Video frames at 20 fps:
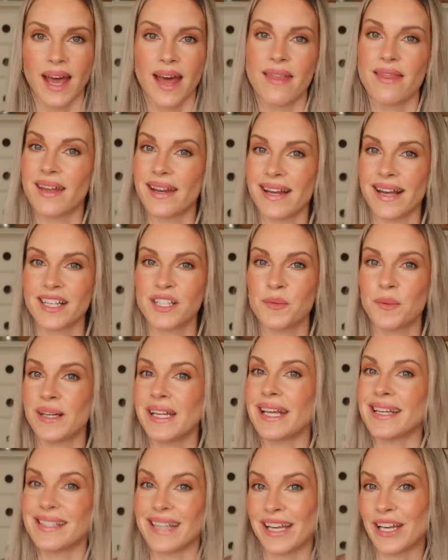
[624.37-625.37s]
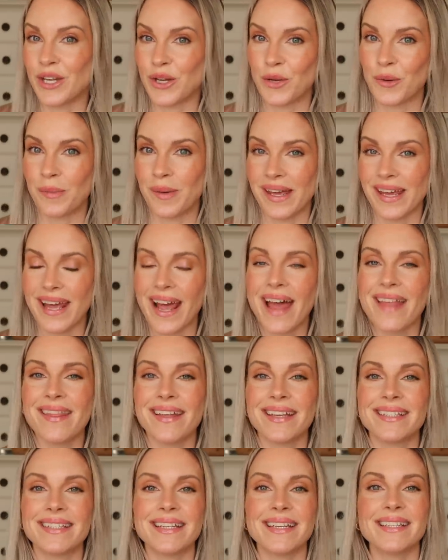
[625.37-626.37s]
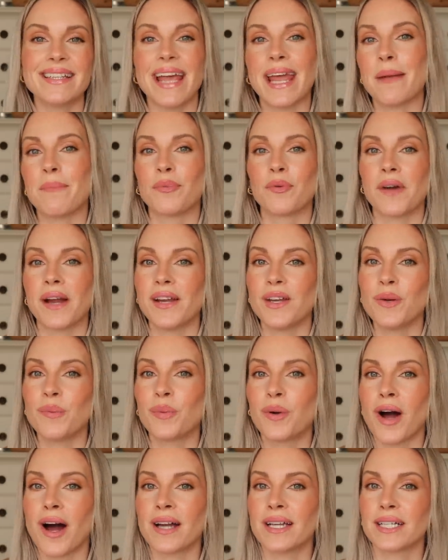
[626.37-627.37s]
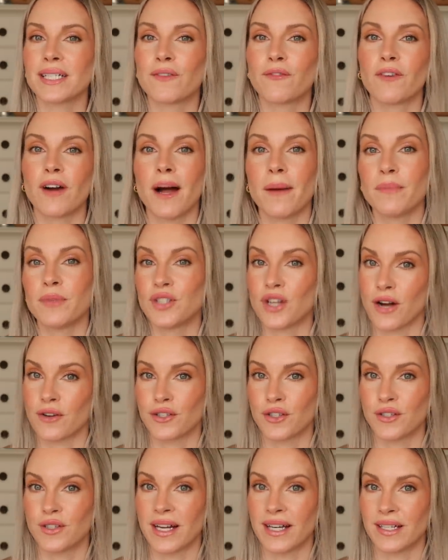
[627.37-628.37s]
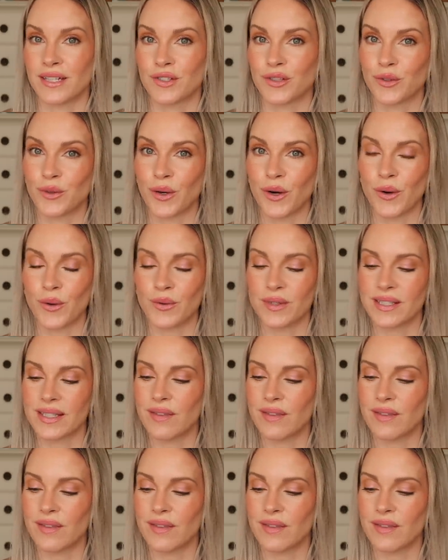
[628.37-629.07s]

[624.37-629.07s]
The next one is a newbie, and this is a brand new product from Dr. Dennis Gross.